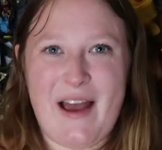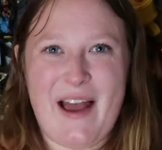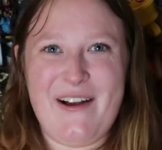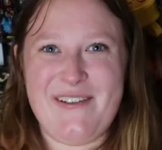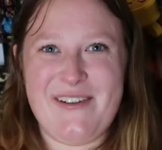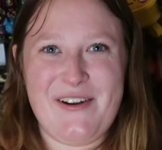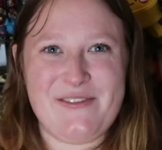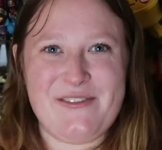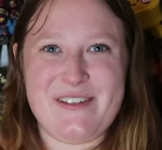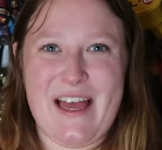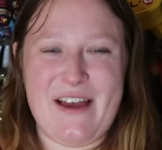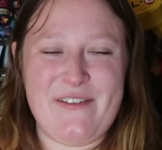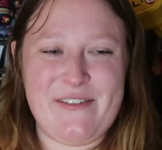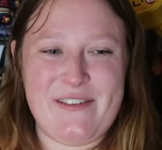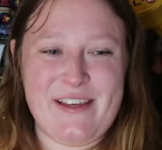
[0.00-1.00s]
I don't know, just
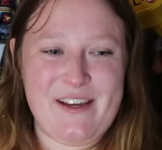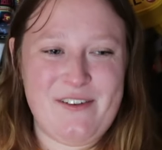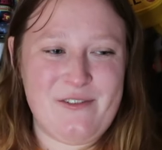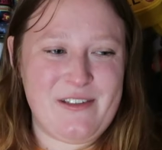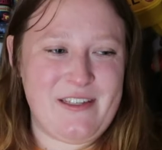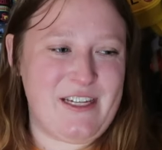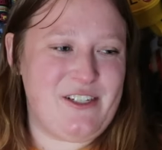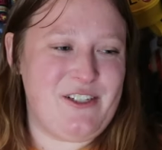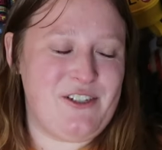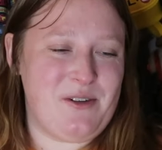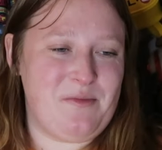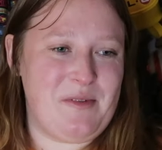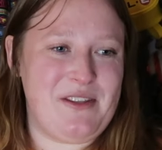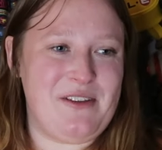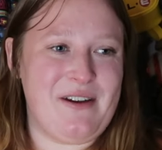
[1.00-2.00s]
having like a
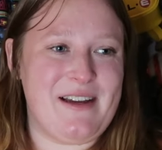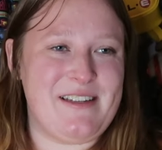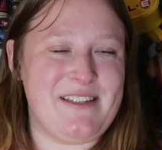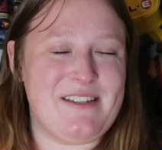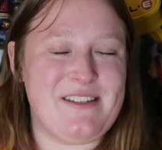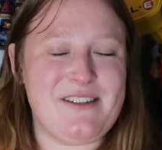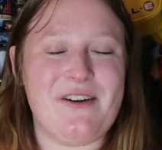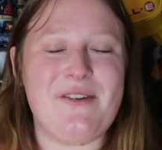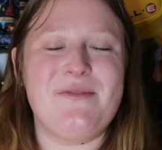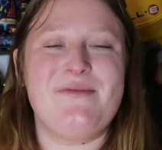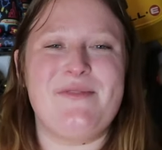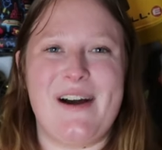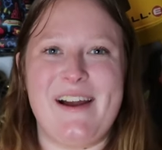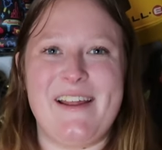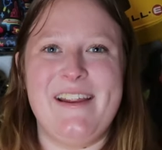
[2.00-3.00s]
relationship with you guys. It's so
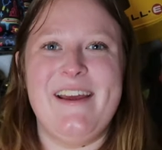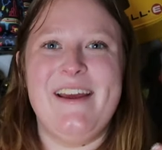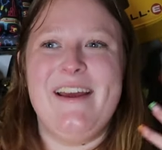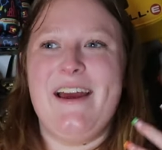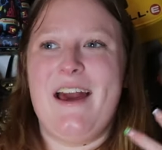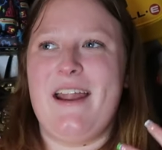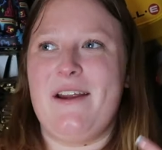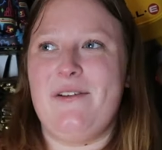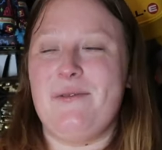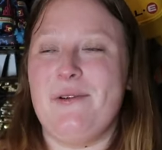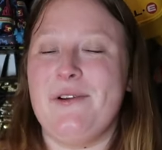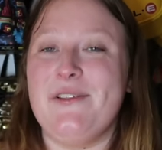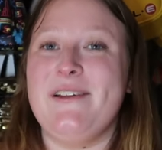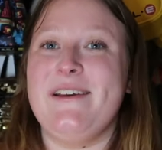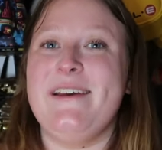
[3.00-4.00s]
fun and I
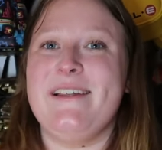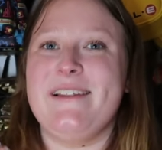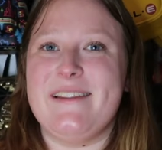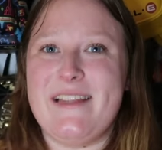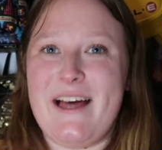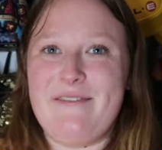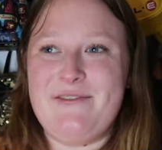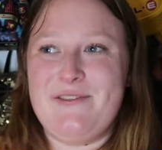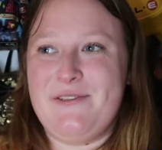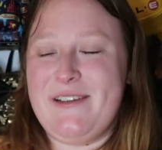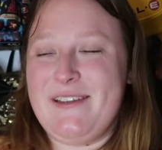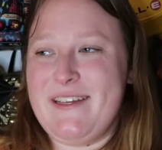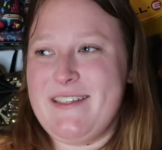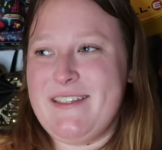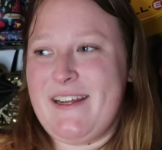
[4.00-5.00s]
really love
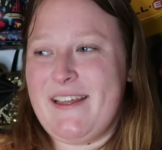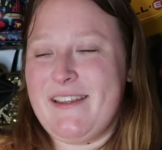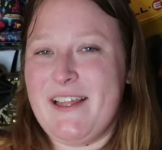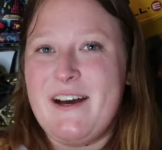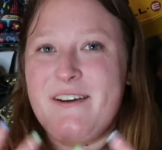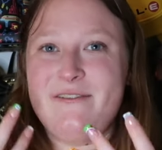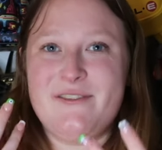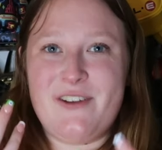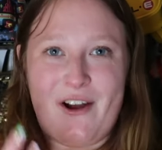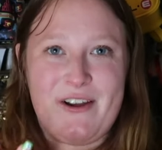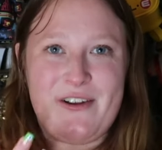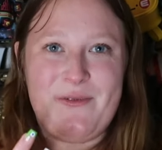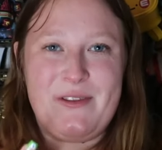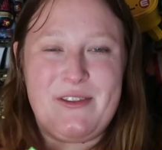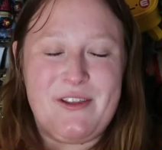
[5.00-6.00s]
doing this and I love
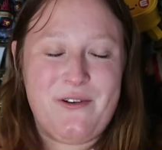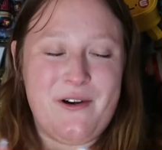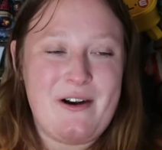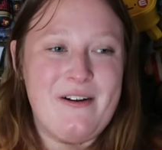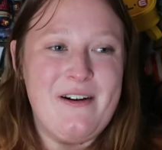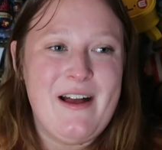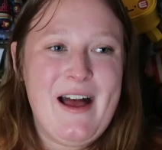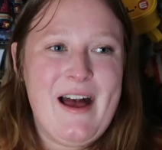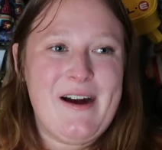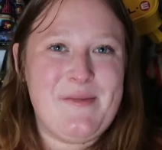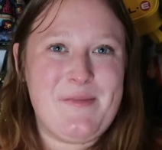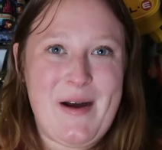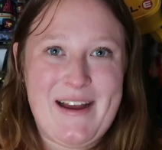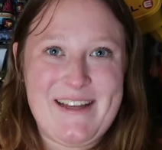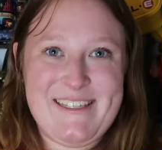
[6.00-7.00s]
talking with you all.
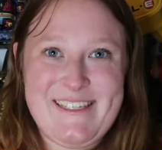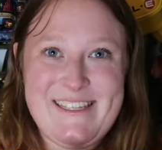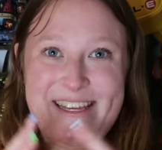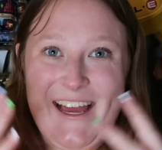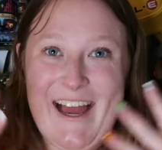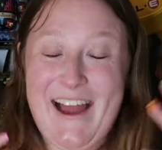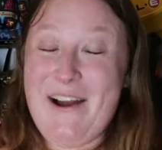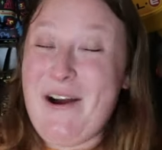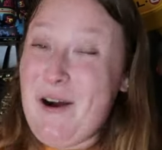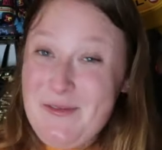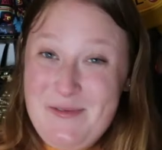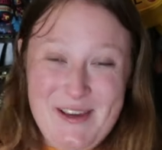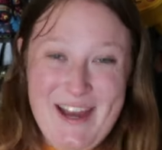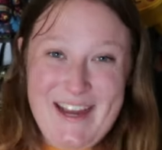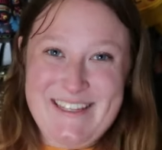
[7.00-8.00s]
But I
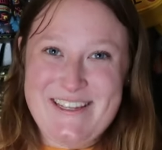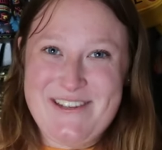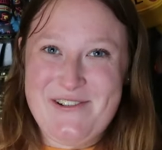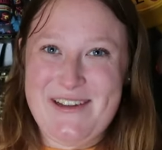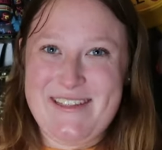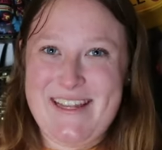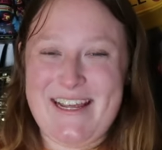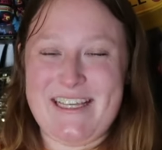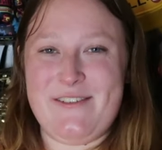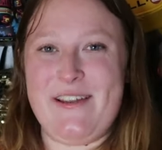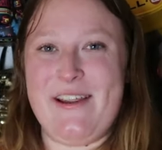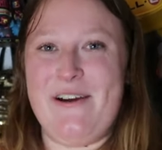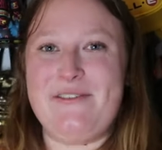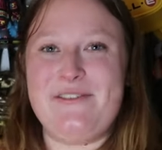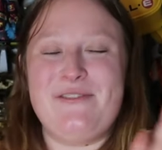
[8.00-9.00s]
hope you guys enjoyed today's
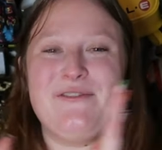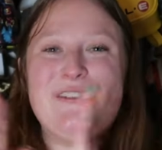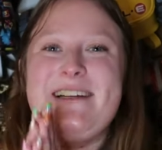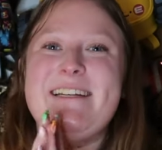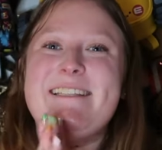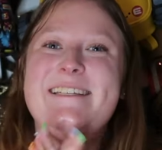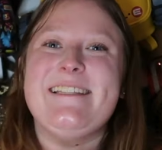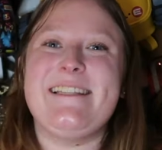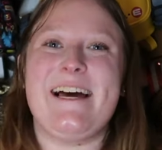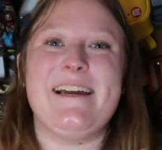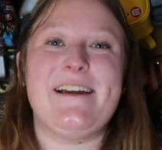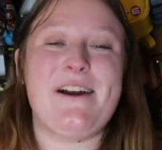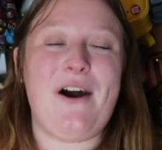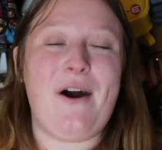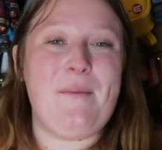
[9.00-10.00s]
video. Don't forget to
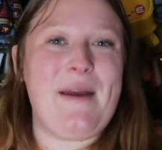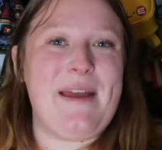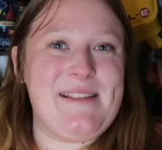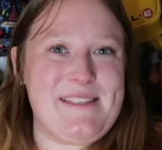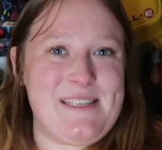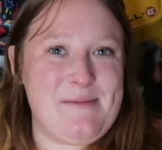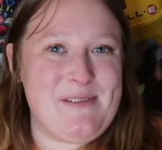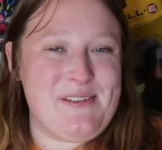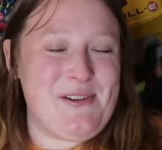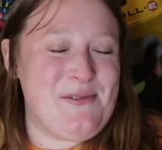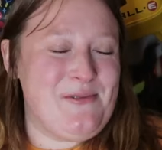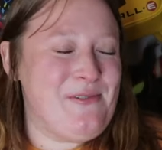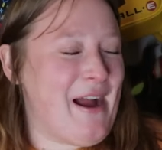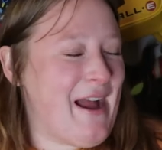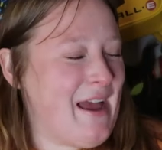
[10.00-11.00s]
like, comment, and
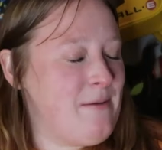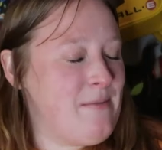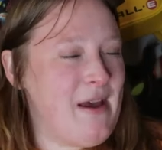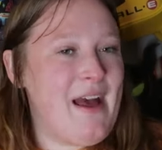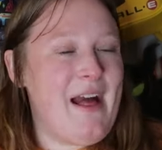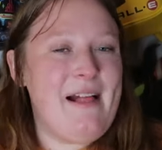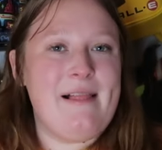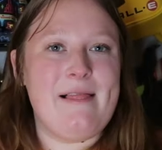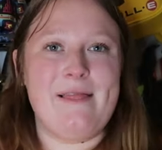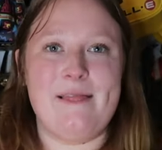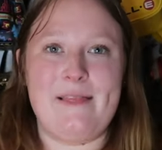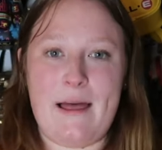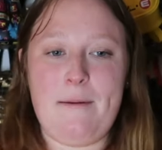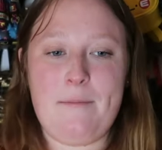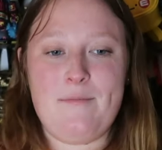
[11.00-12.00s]
subscribe.
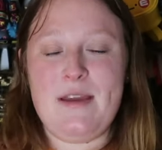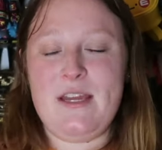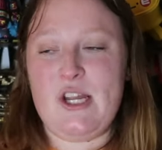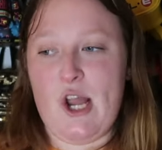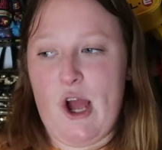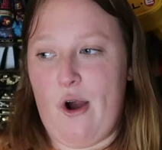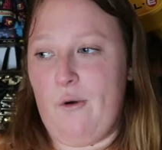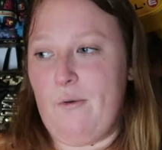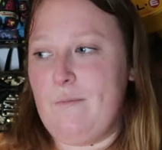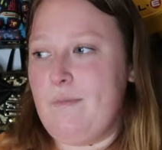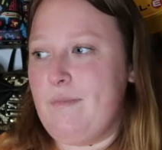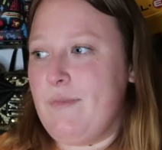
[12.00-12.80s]
Let me know